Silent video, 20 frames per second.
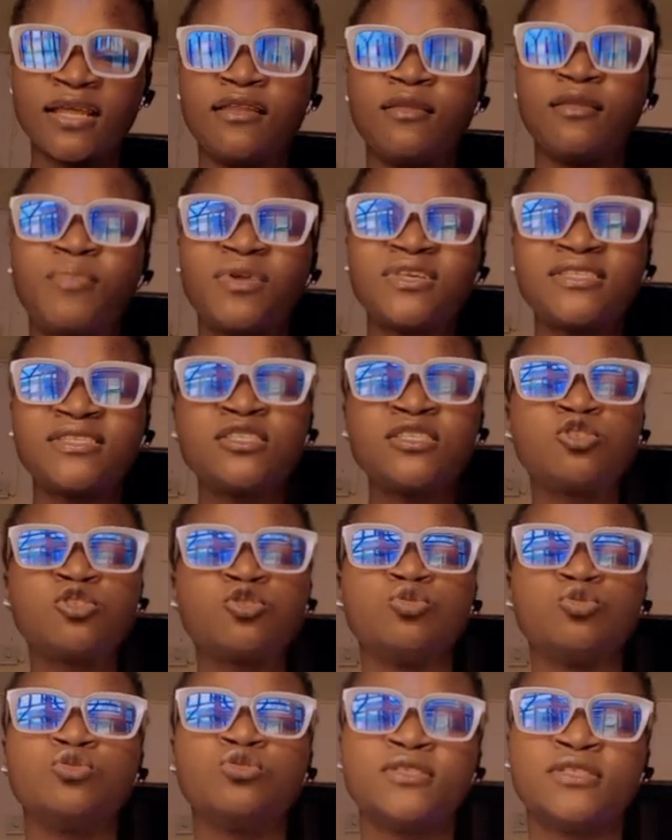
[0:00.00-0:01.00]
The person
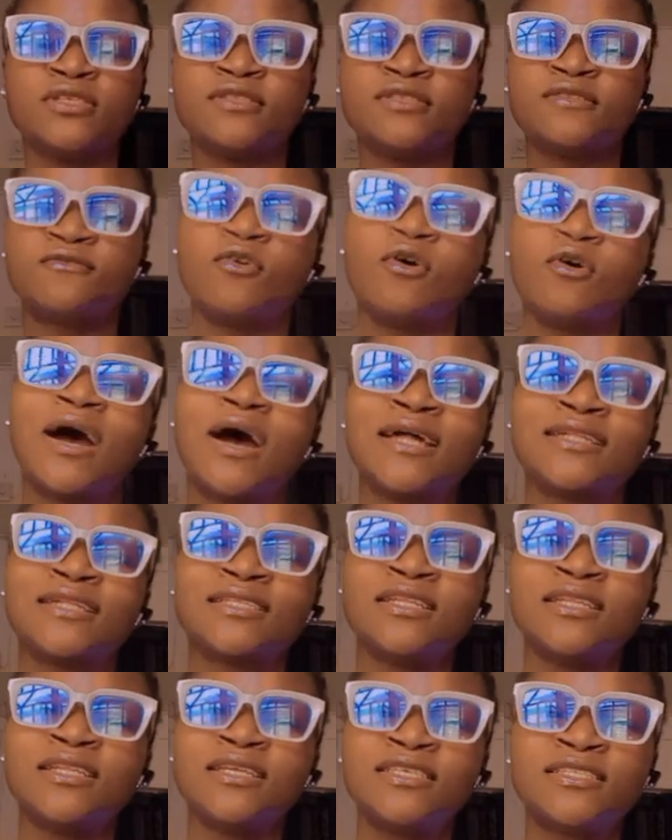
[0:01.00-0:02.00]
should use it for
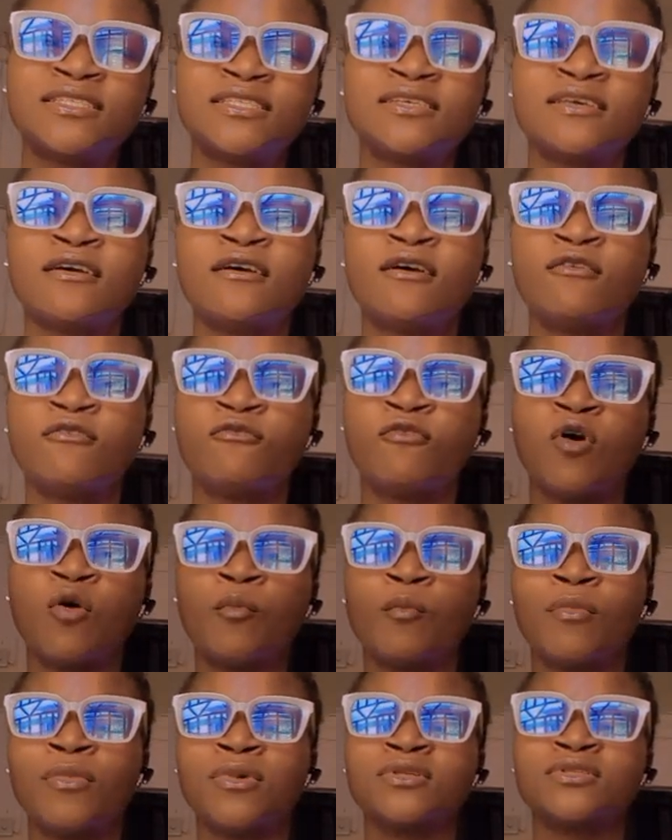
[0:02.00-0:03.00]
at least 4
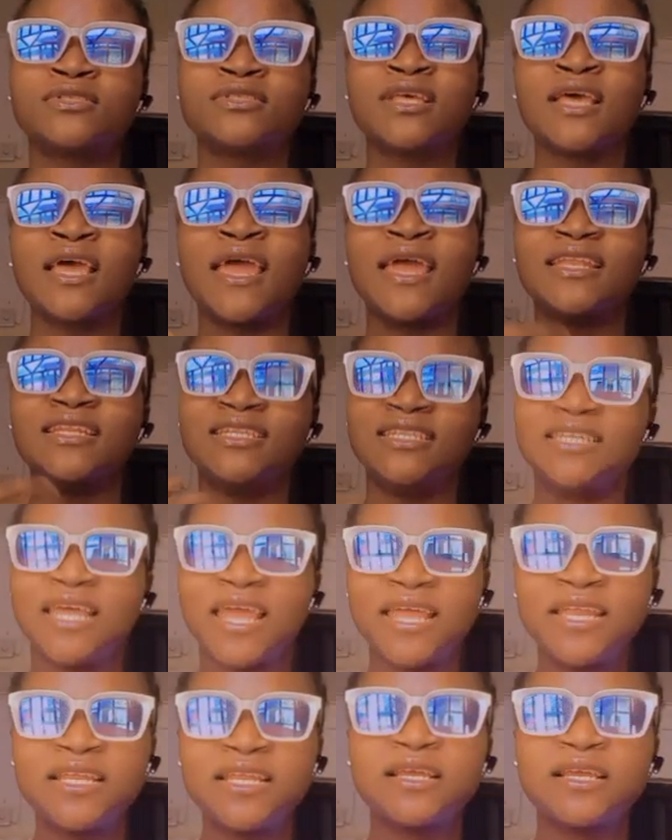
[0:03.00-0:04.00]
months.
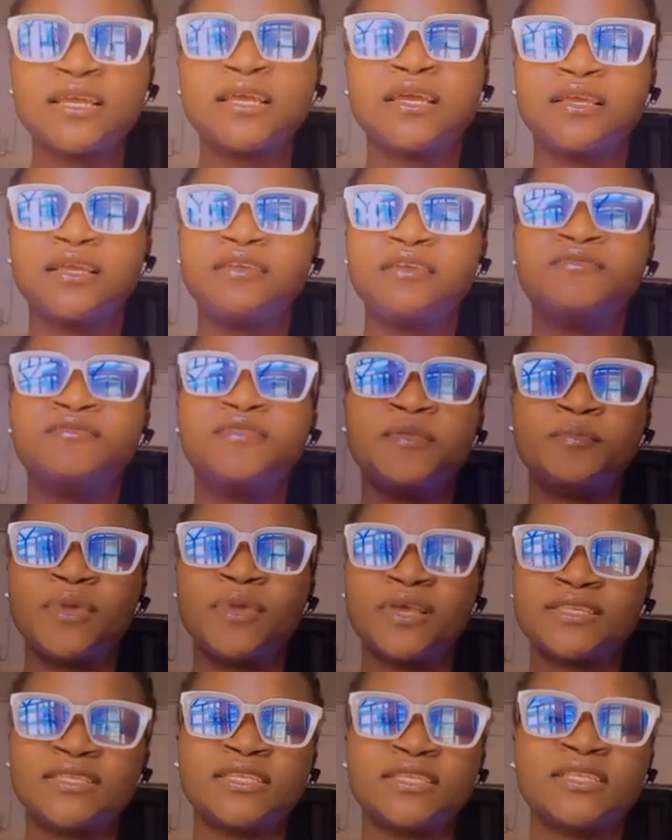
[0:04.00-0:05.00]
Then give the
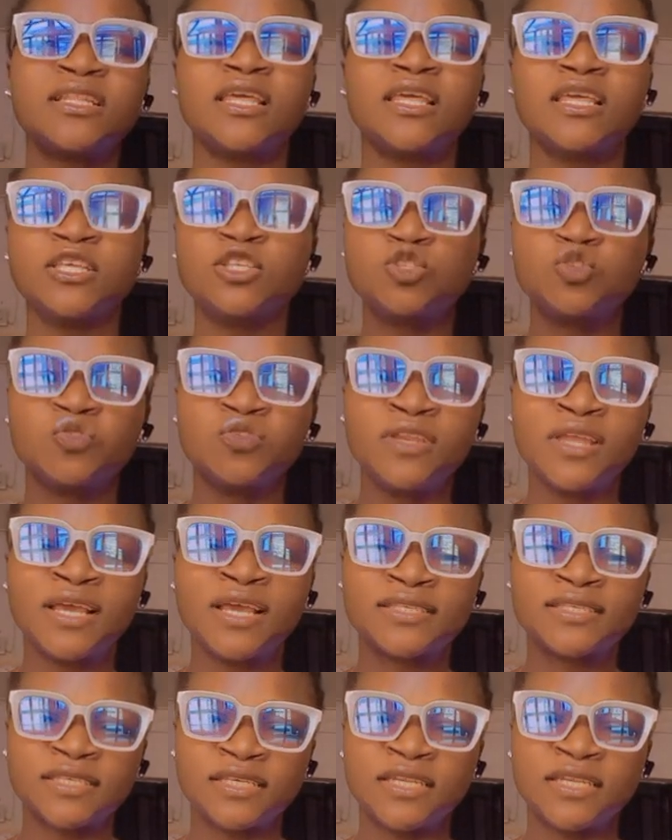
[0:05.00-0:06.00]
person
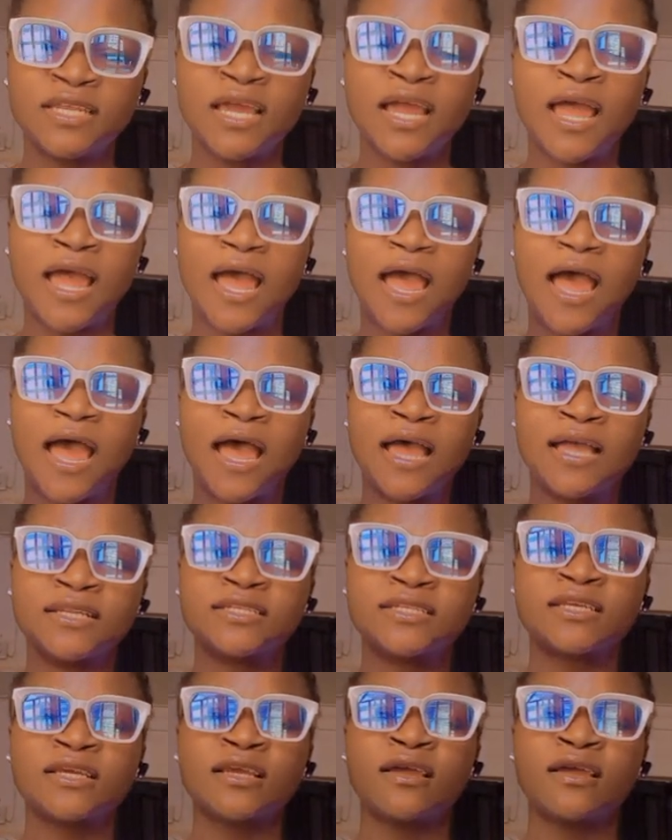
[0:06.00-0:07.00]
isoniazid
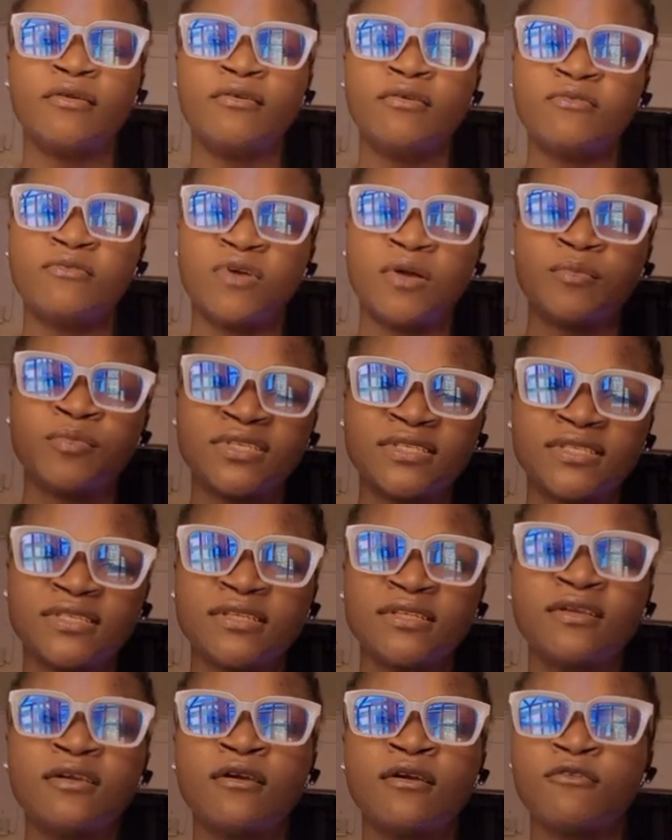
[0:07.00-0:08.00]
and
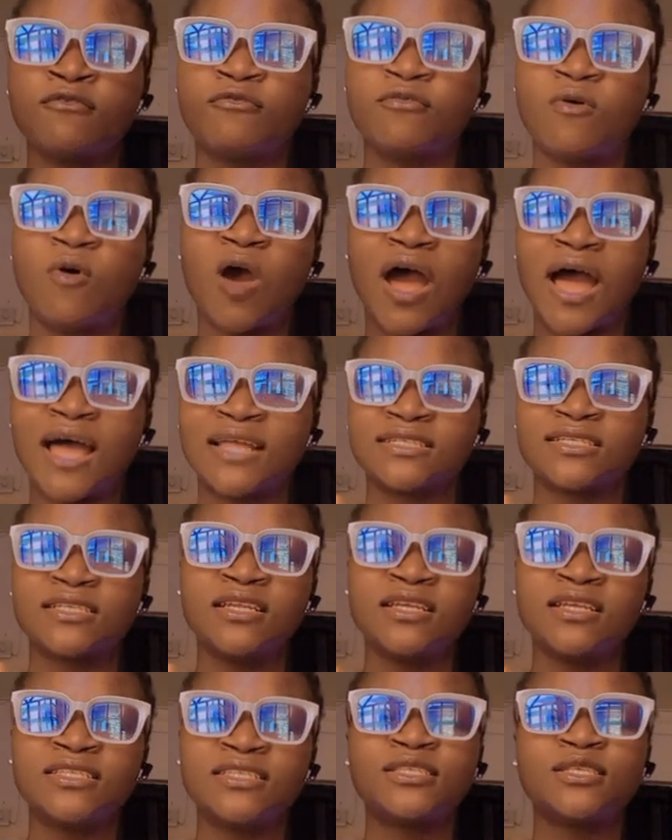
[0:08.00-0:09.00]
rifampicin for at
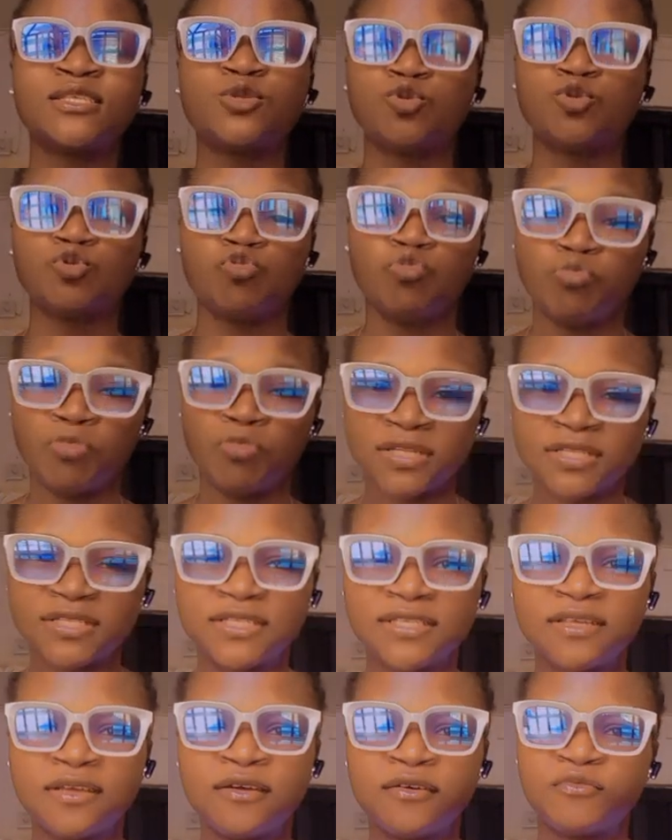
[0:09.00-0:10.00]
least 2
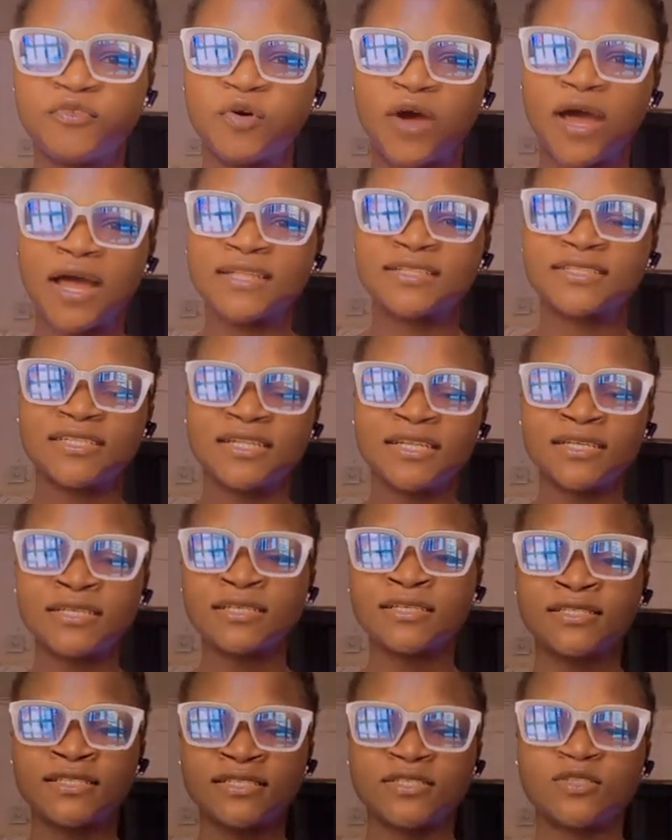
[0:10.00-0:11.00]
months. For at
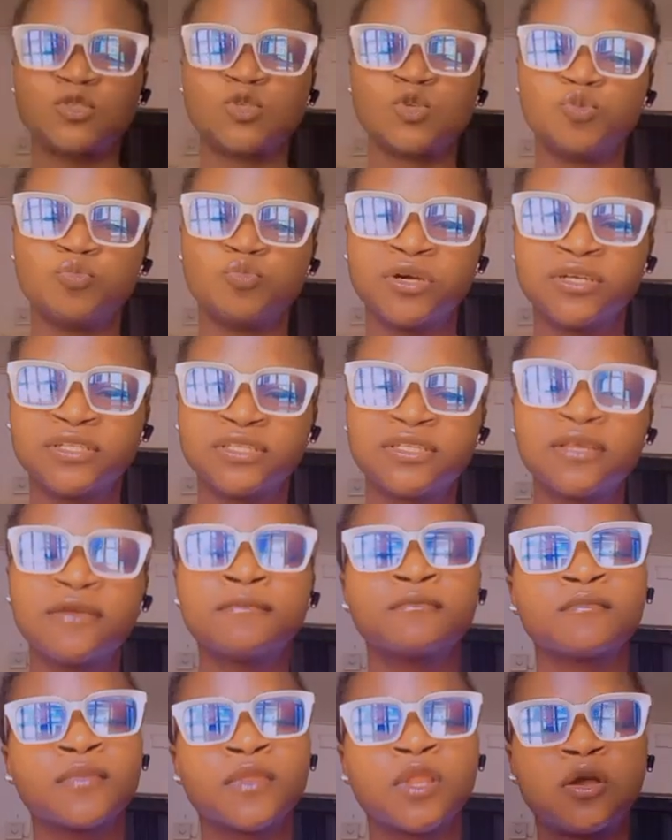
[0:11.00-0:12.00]
least 2 months.
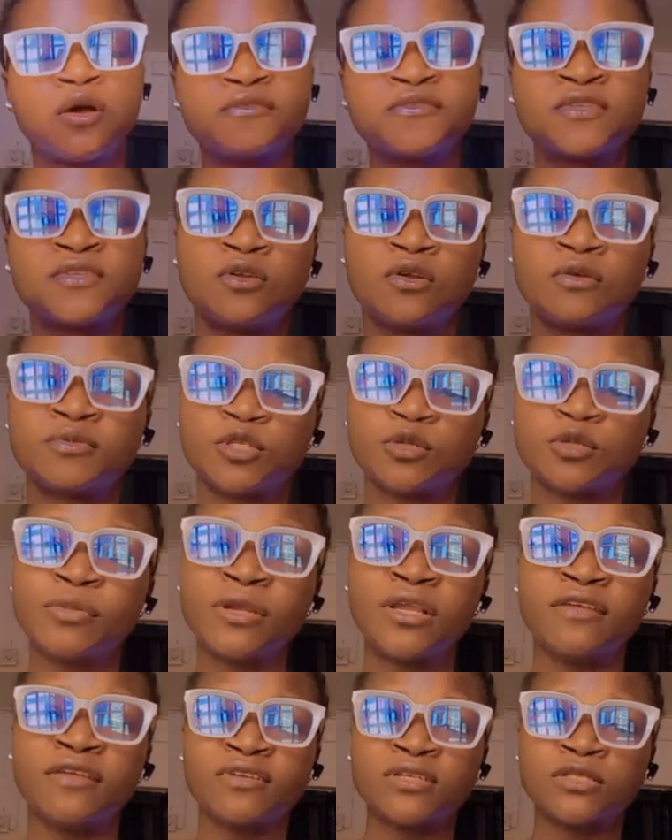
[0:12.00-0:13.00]
Cough syrup should be
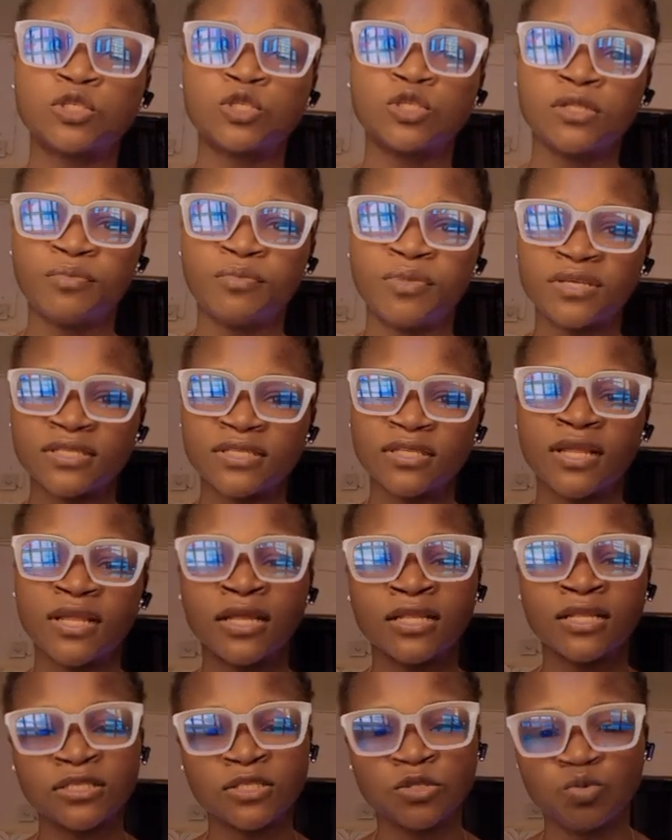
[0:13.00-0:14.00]
given to the person
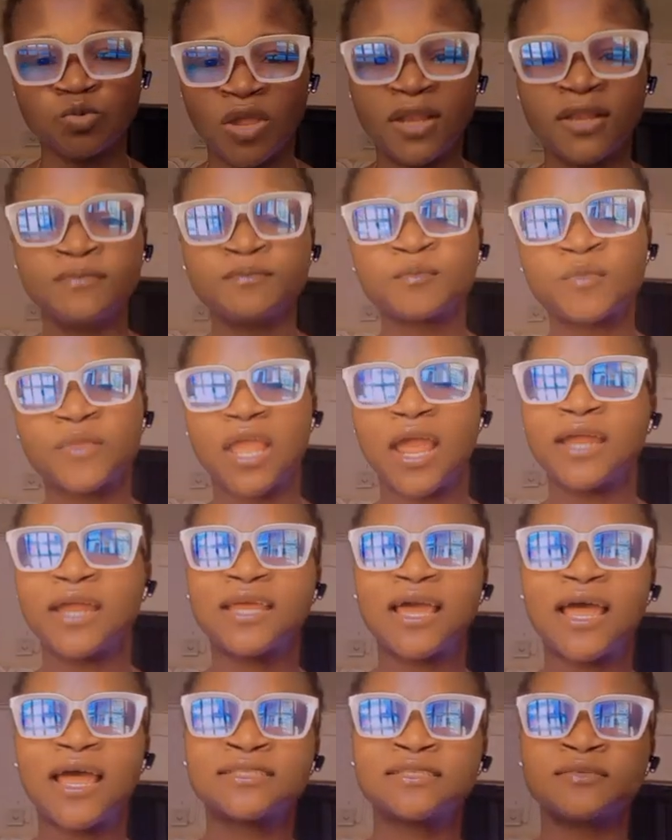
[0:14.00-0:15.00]
as well,
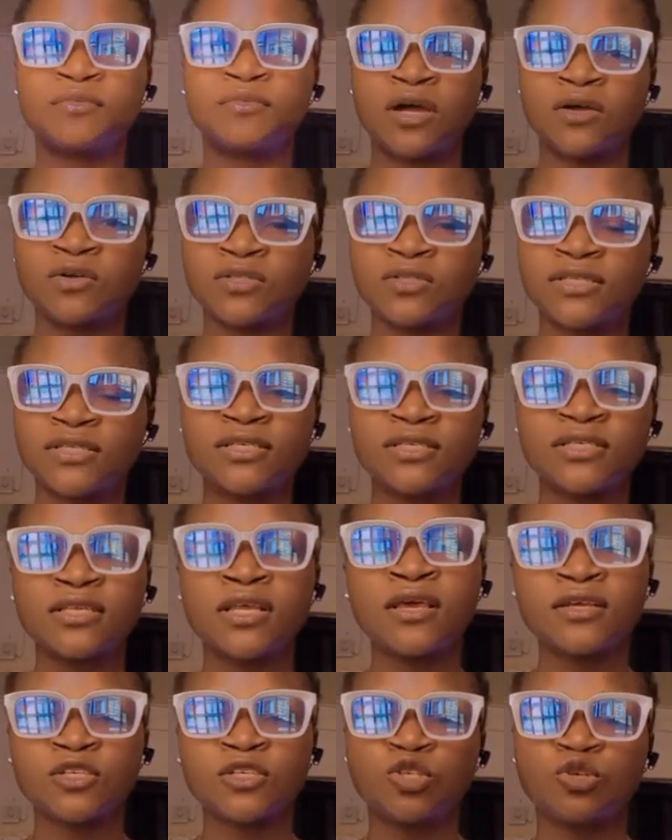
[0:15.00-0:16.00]
and antibiotics
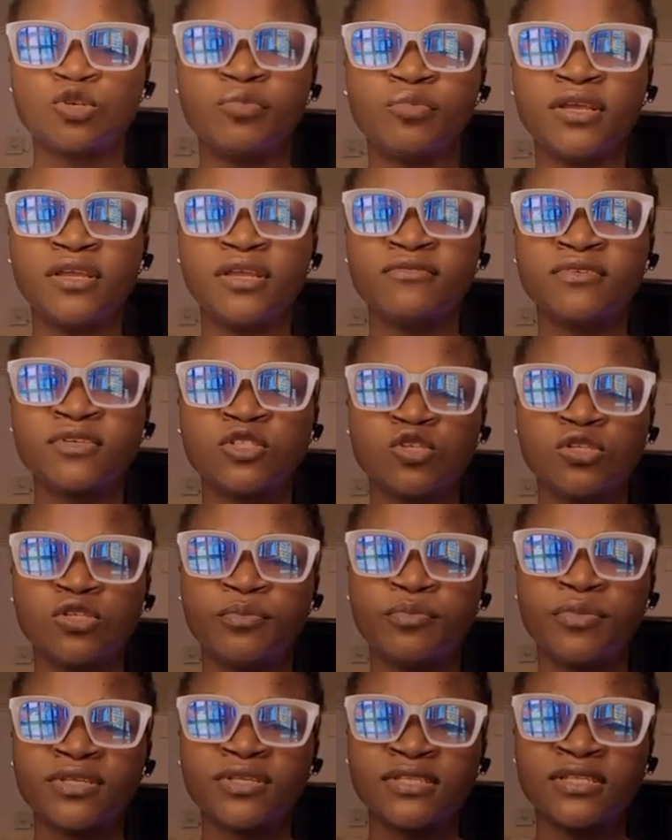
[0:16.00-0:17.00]
should be given to the
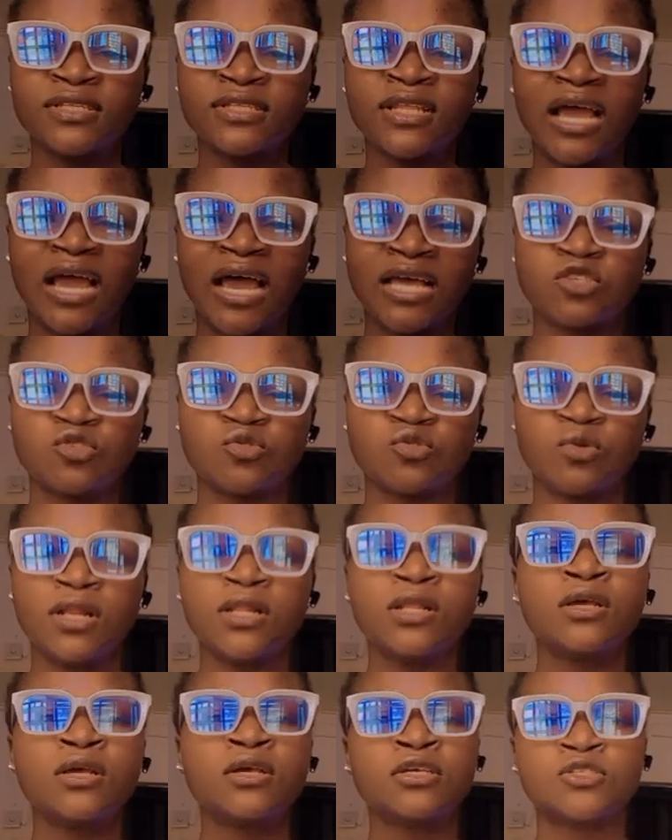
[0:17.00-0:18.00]
person as well.